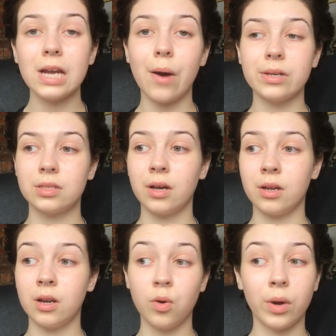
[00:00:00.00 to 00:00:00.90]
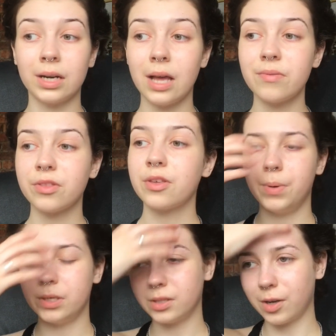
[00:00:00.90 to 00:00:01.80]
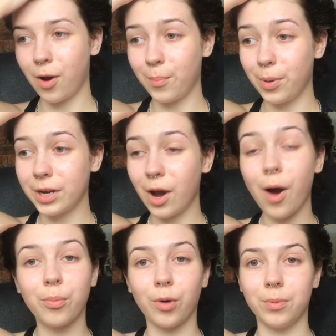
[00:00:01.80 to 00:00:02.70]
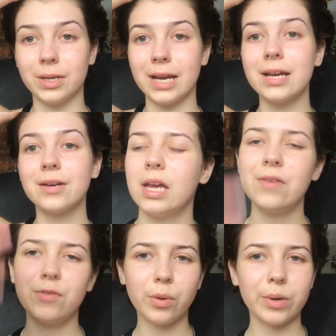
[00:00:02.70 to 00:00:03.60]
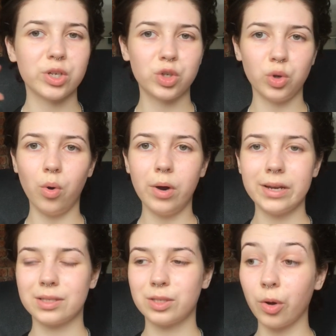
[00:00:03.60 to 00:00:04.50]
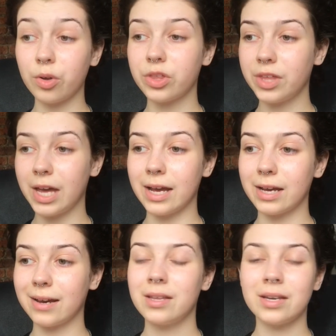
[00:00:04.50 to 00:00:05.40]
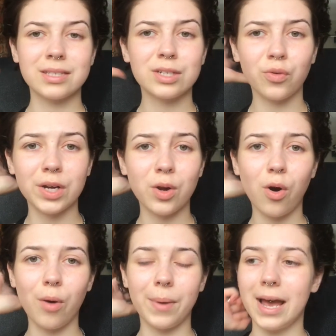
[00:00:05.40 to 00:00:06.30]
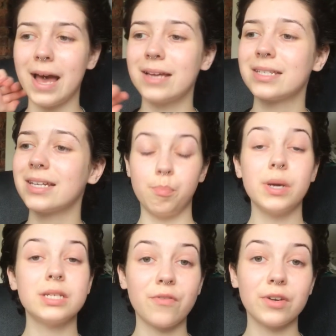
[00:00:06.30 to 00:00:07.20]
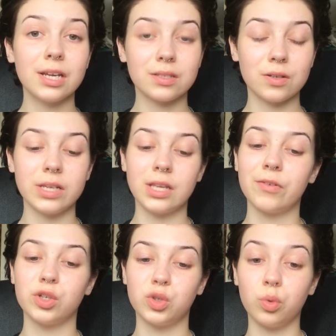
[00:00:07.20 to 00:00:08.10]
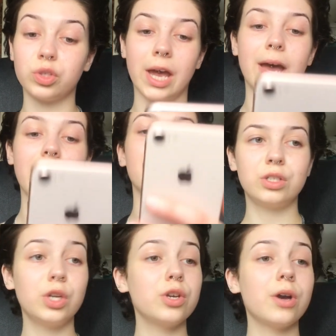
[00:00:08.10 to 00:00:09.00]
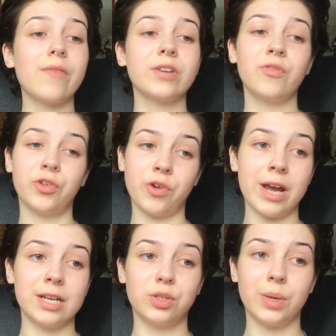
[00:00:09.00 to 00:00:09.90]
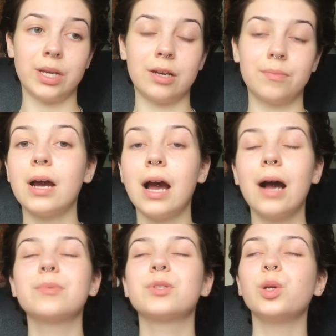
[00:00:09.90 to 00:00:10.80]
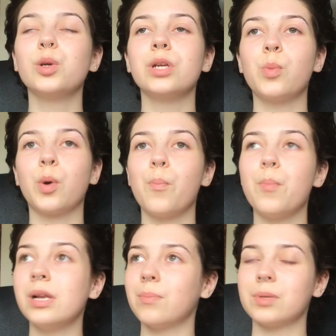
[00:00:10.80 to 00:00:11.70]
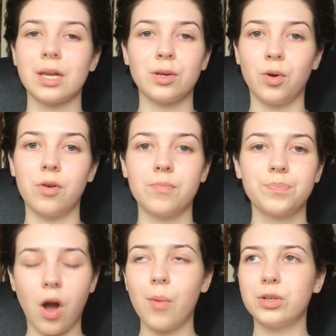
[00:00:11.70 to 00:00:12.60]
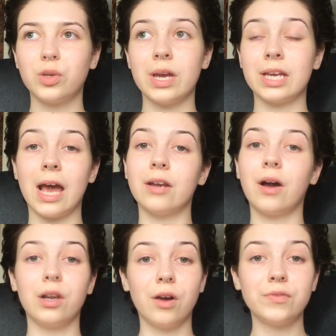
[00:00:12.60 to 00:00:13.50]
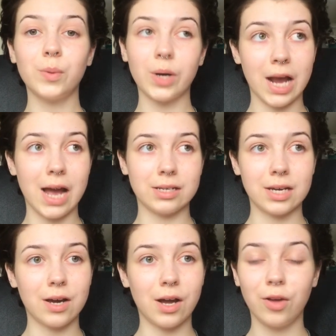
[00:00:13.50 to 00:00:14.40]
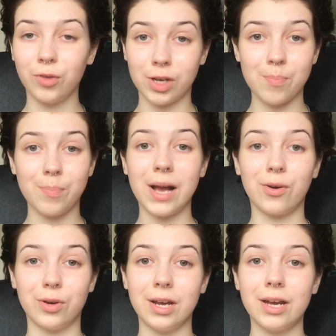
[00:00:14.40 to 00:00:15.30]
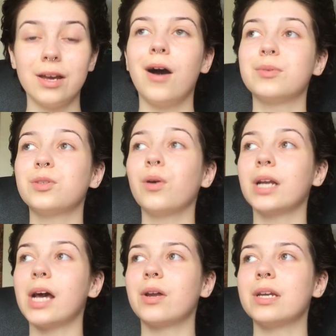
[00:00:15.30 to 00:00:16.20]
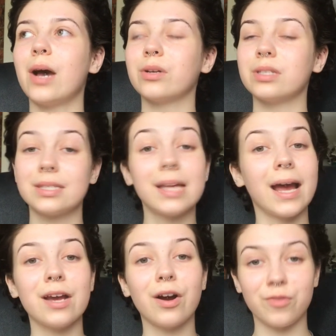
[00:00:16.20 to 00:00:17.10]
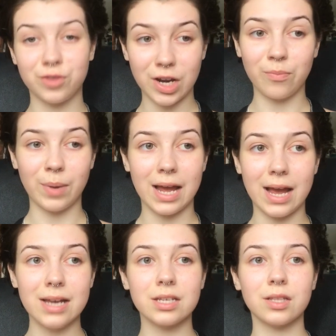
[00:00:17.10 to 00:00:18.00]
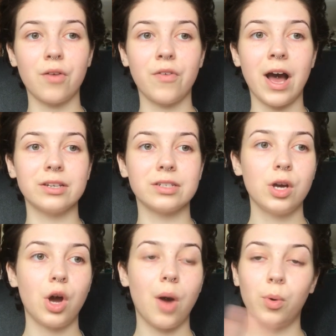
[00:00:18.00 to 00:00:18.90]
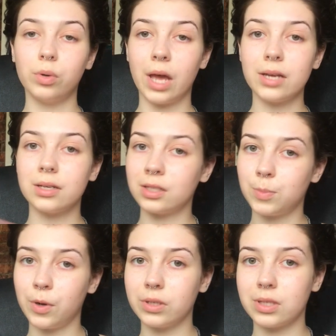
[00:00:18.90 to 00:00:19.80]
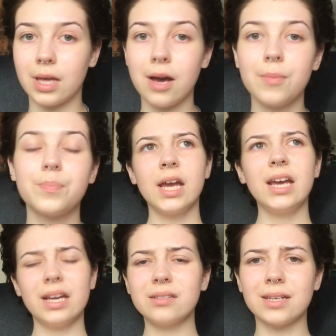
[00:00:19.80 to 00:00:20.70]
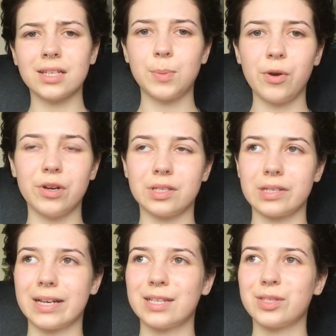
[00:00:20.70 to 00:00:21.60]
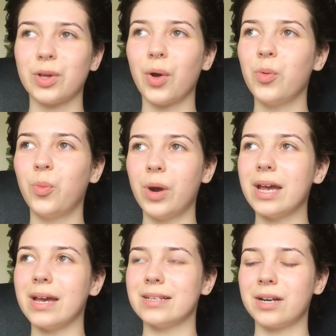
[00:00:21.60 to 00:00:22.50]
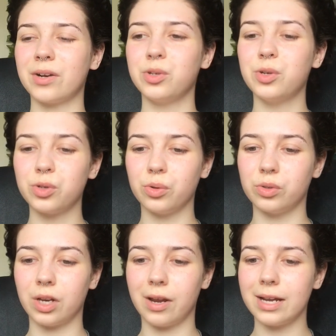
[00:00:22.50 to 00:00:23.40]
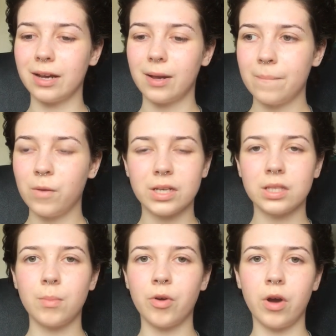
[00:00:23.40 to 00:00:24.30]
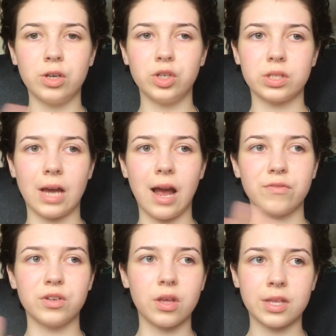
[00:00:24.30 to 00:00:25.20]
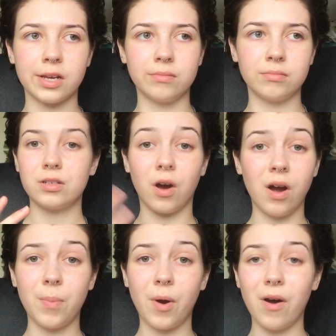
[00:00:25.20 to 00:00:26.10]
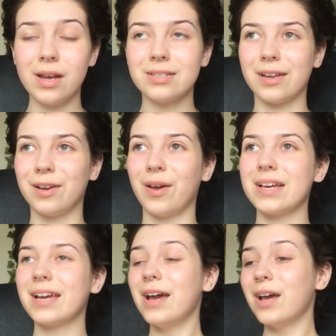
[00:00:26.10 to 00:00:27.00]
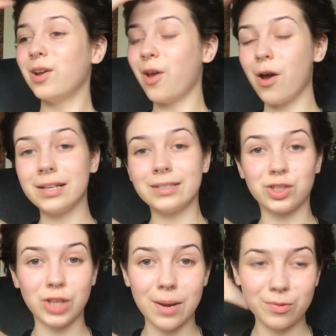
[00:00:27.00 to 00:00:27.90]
now it's at an annoying length because I can't put it up properly. Even though it's short, it's so thick that it's still really hot on my head, but it definitely is nice having shorter hair. Do you have any regret in doing it? Absolutely 1,000,000% not. I would do it again. I loved it when I had it. I love looking back on it. I'm so glad I now can say I've shaved my head and that I've had a bald head and experienced that. It is an experience. Like, it's so weird and unusual to like look in the mirror and just have nothing to hide behind, and like learning the shape